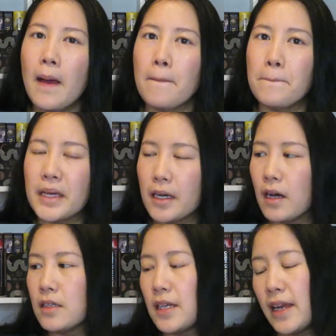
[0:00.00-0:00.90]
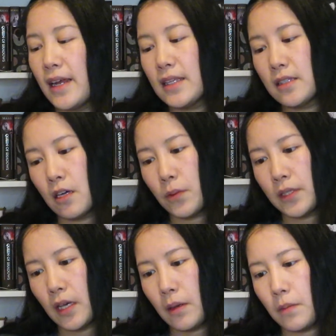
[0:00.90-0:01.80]
because, and I suck with
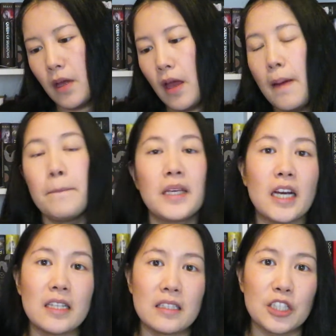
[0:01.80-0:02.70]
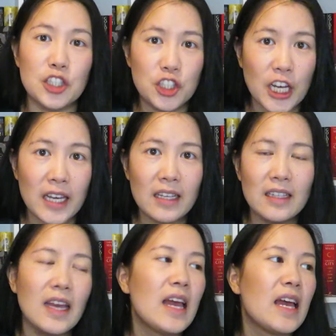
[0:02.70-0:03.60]
name, because
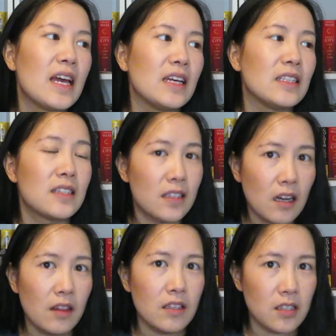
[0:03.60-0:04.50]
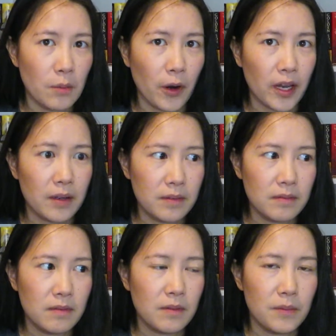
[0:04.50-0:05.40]
Jane is stuck on the subway
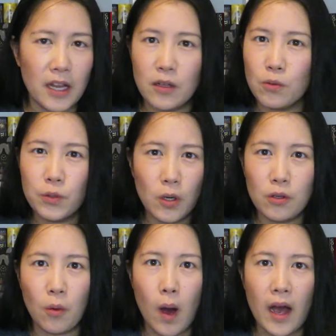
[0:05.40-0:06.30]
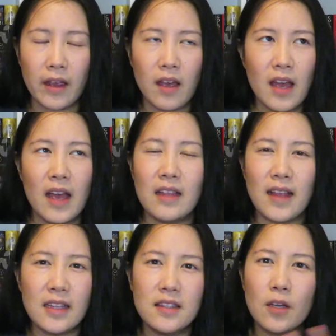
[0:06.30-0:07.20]
and we don't know why. And
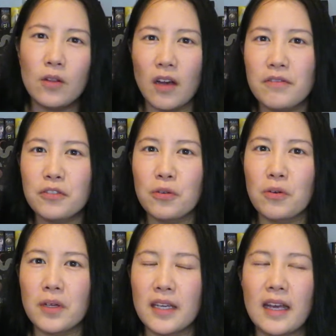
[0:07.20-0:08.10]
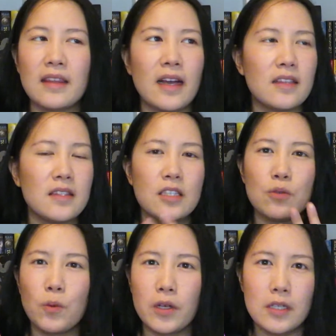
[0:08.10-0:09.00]
that's their love story, and that's
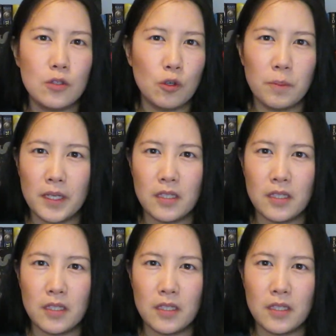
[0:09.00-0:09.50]
where the story picks